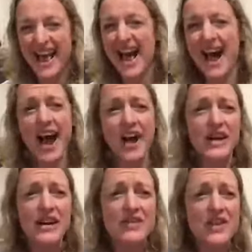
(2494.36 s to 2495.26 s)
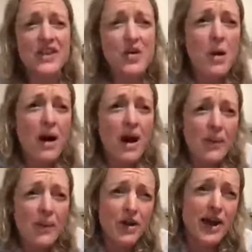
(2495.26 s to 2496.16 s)
I don't even know why we're not
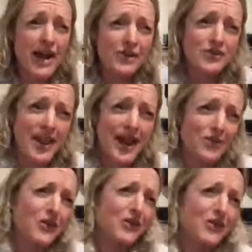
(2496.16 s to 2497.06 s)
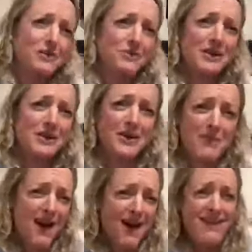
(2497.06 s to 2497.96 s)
allowed to do down dog in between them. I
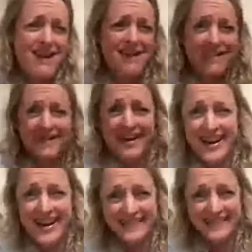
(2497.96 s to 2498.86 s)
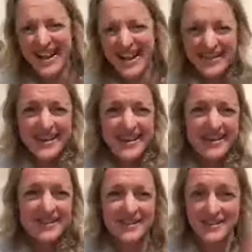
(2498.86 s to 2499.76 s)
don't know. I don't think Anna knows
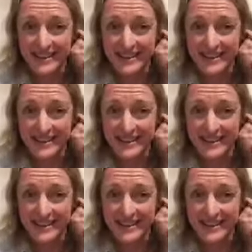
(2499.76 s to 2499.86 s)
either.